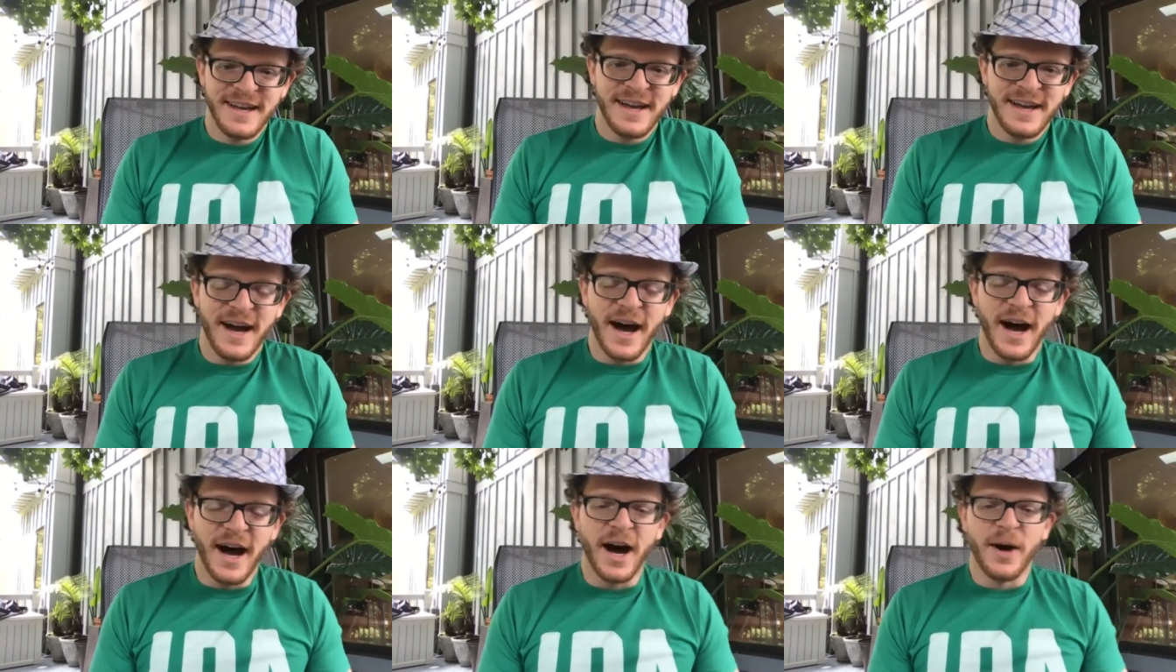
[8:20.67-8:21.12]

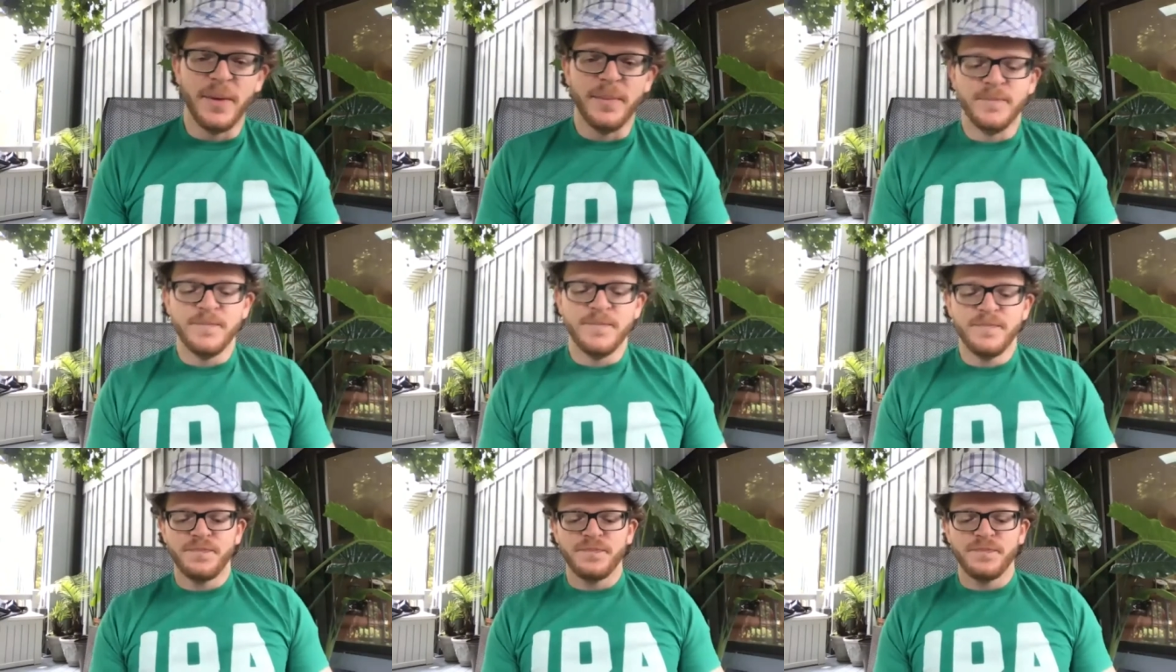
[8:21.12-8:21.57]

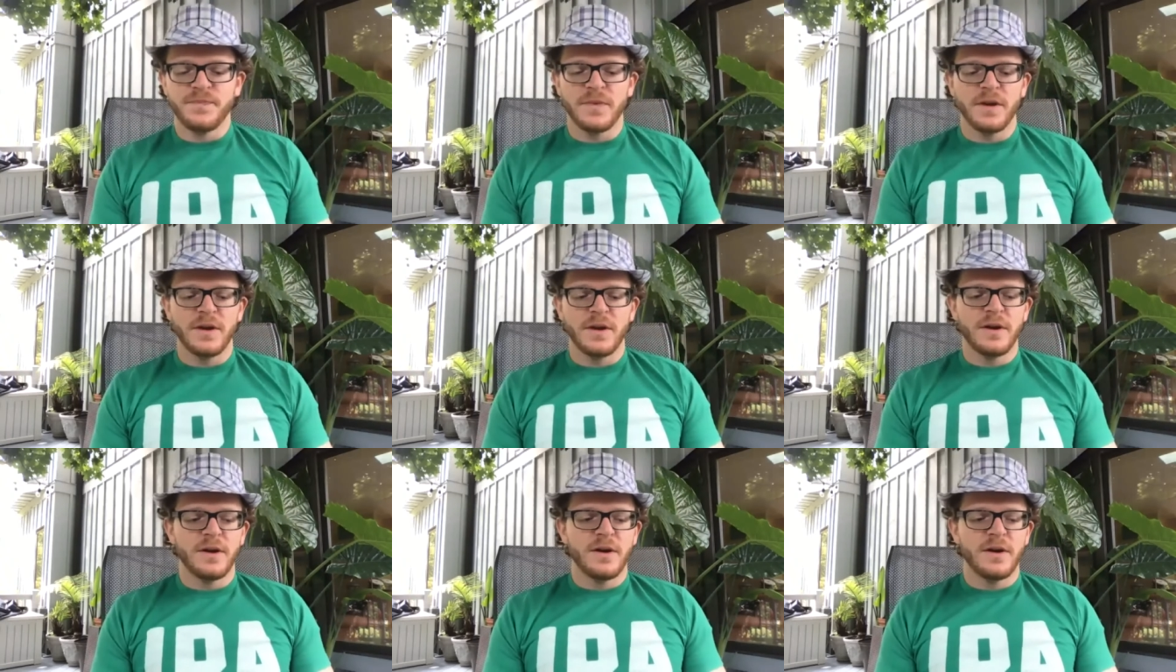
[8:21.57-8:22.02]
Um,
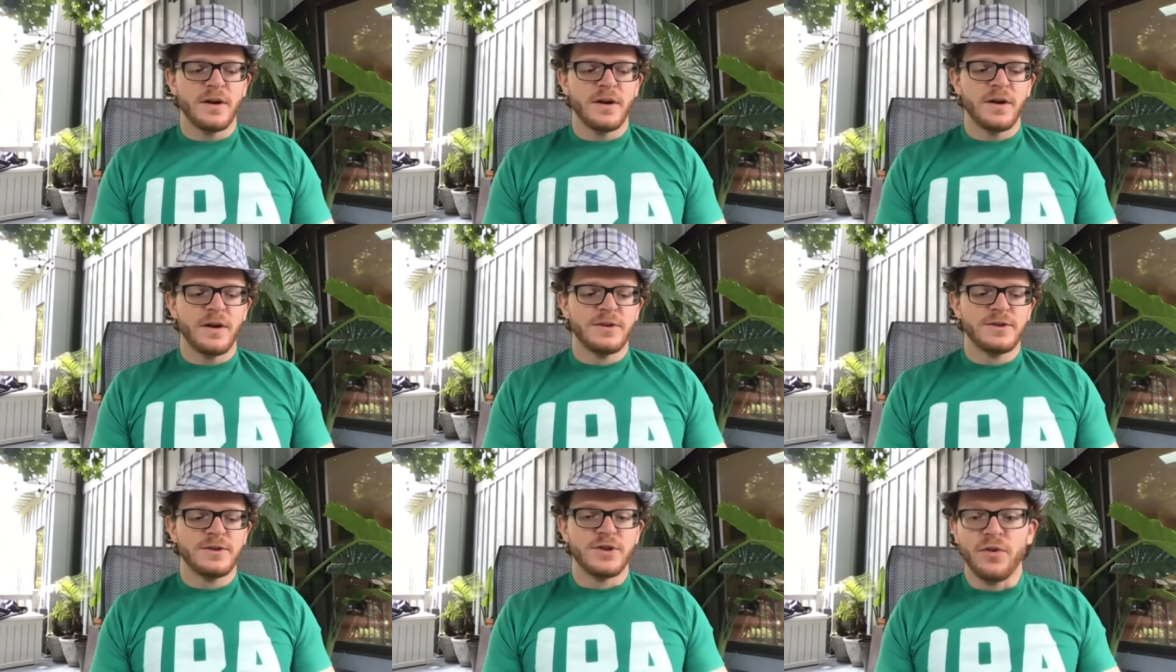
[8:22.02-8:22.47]

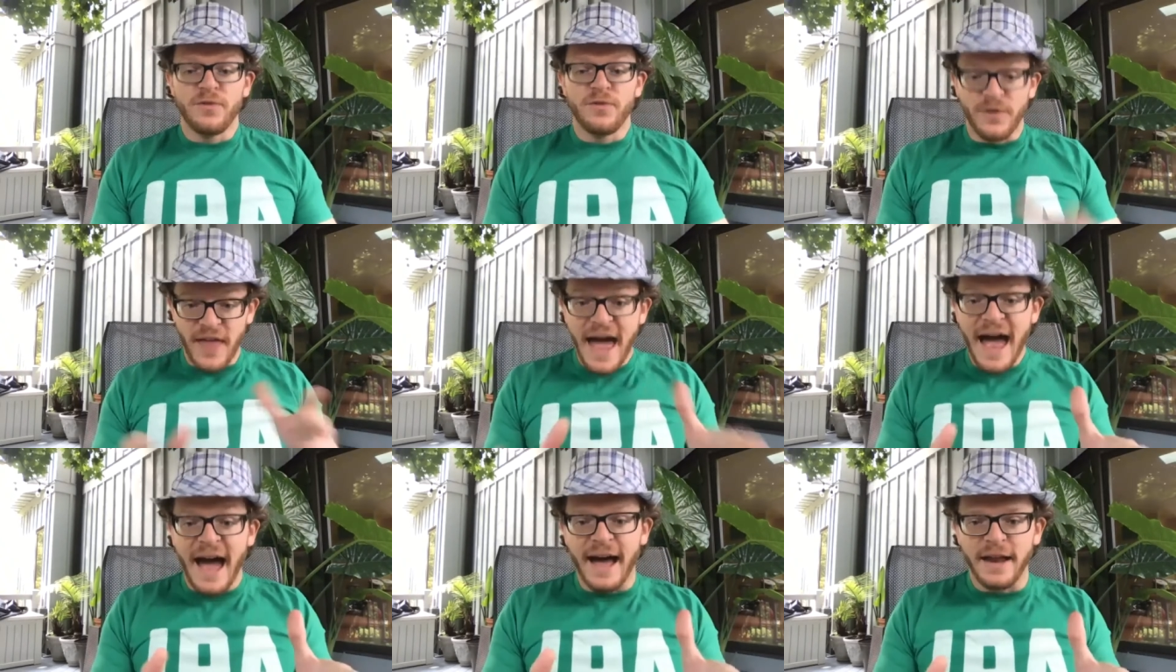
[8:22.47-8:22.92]
so for
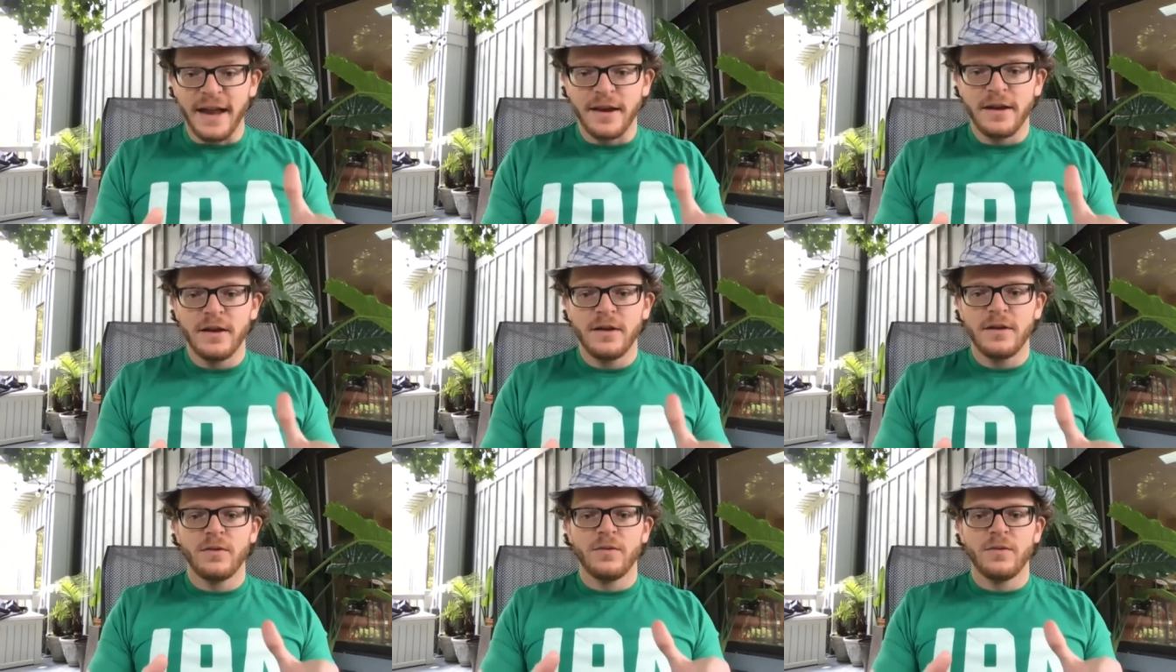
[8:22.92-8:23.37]
that,
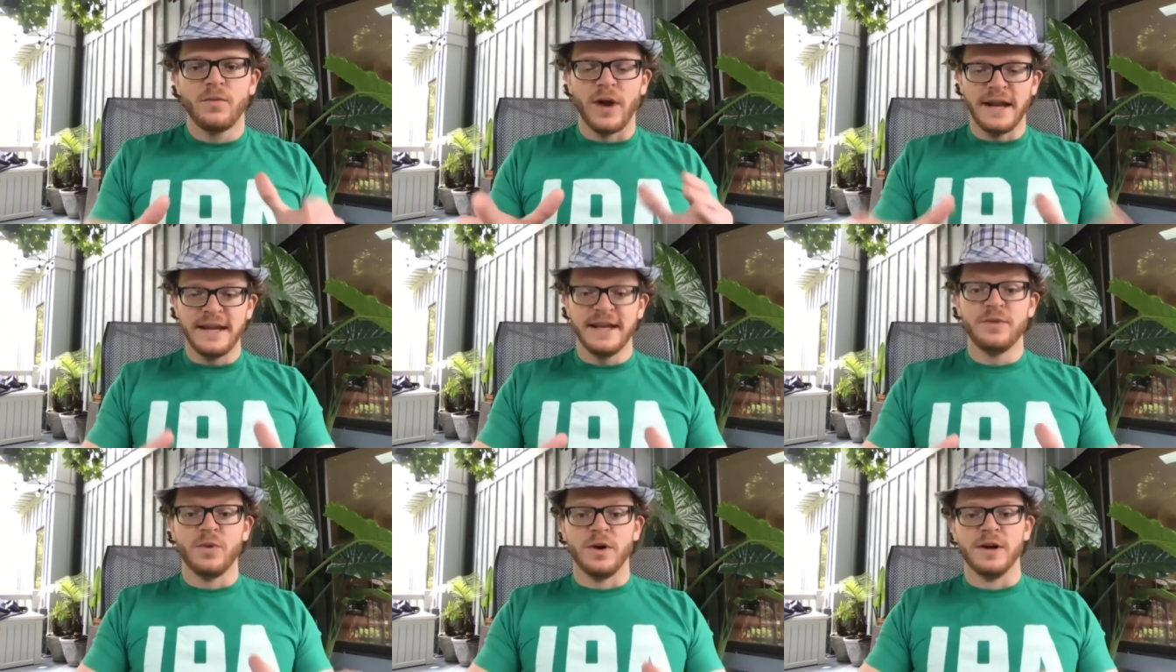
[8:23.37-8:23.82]
what I
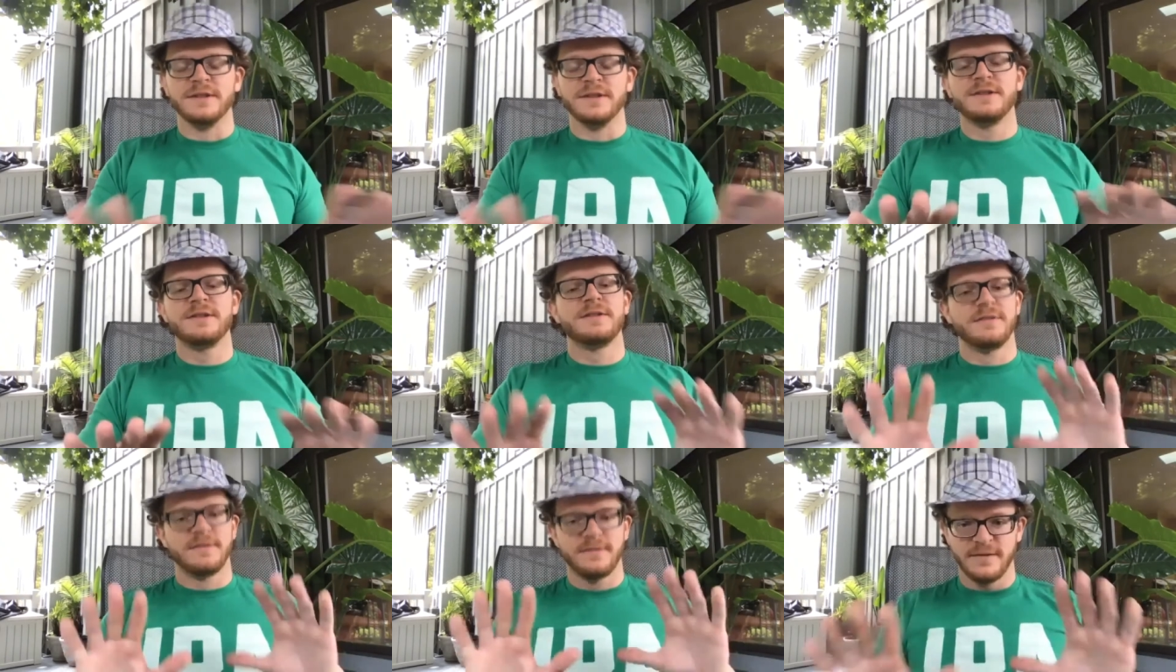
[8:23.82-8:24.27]
did
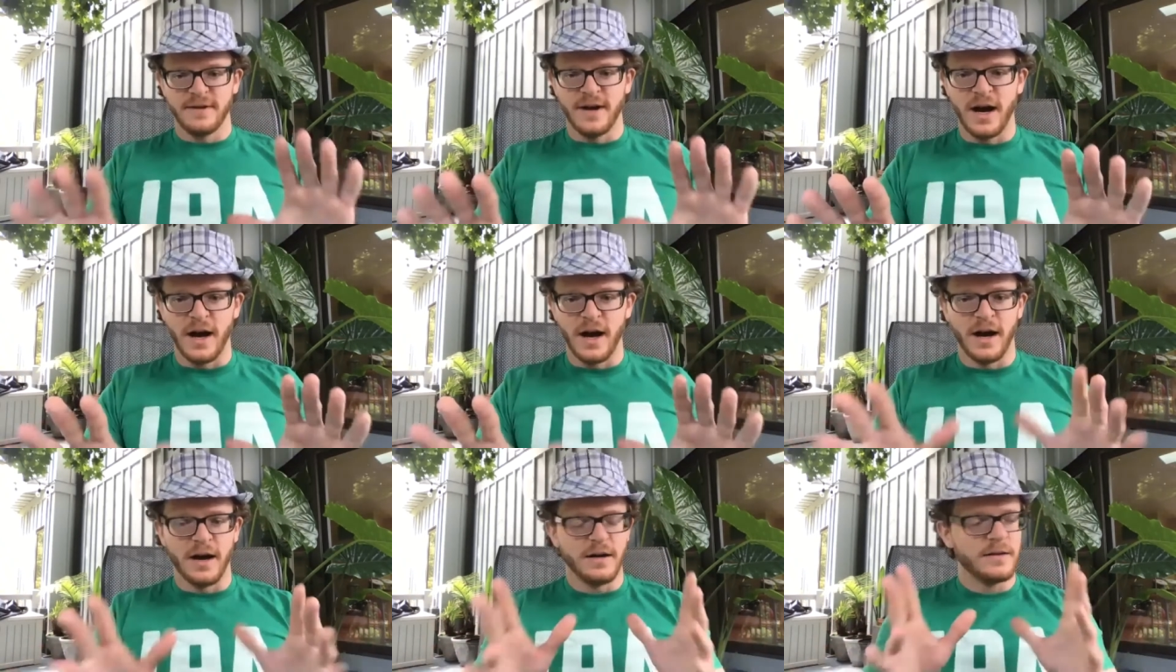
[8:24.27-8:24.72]
was
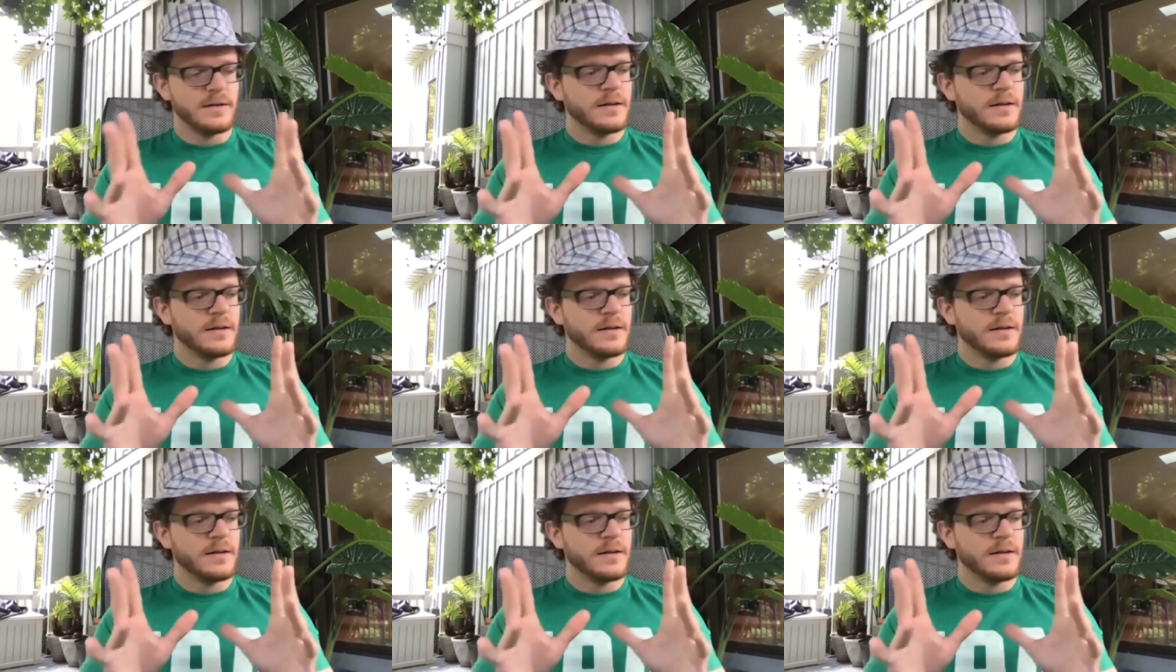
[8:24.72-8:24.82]
uh,